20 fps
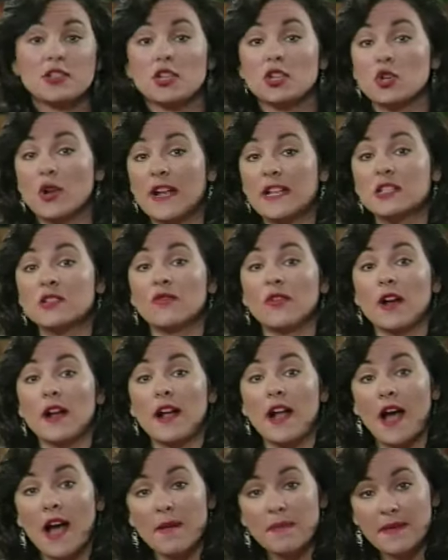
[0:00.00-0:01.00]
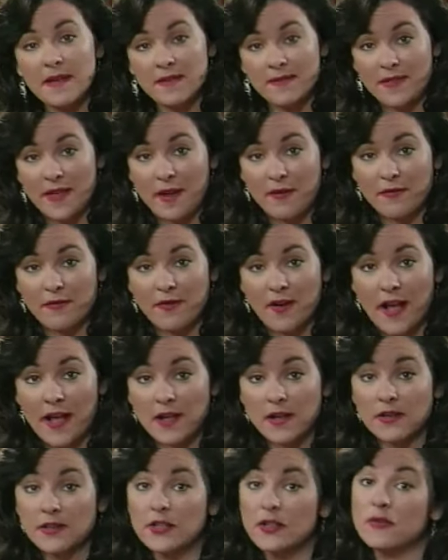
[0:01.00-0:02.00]
To transfer a copy of that
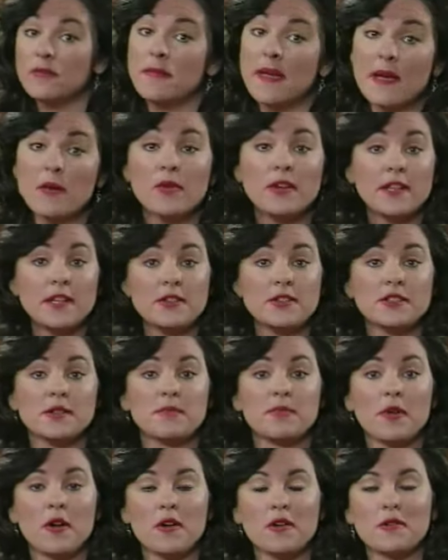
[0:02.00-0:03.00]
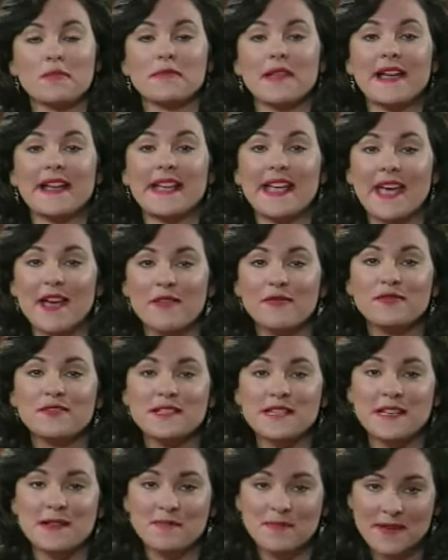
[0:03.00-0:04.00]
file, you may want to use a program like
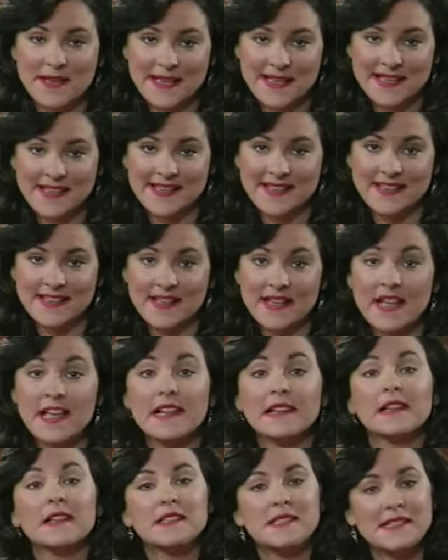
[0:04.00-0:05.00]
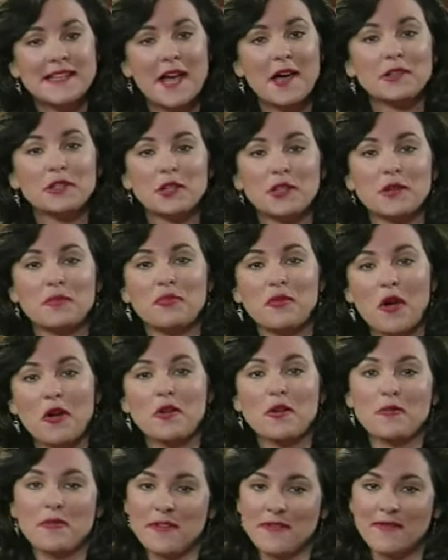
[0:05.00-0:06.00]
FTP. Let's download the
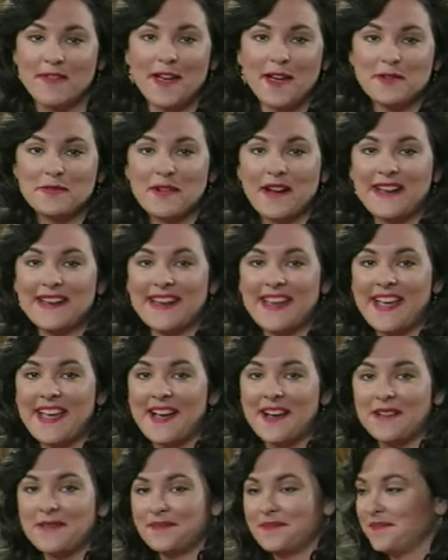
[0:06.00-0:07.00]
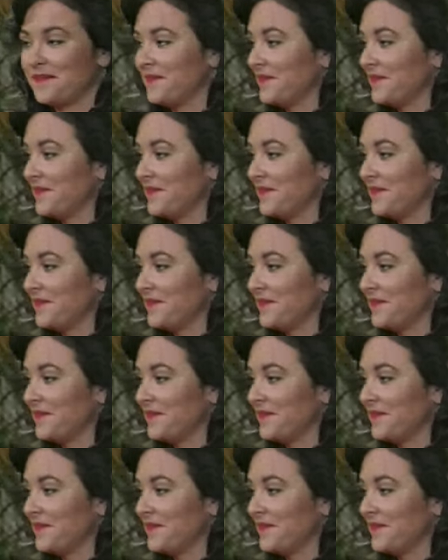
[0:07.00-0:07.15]
program we found right now.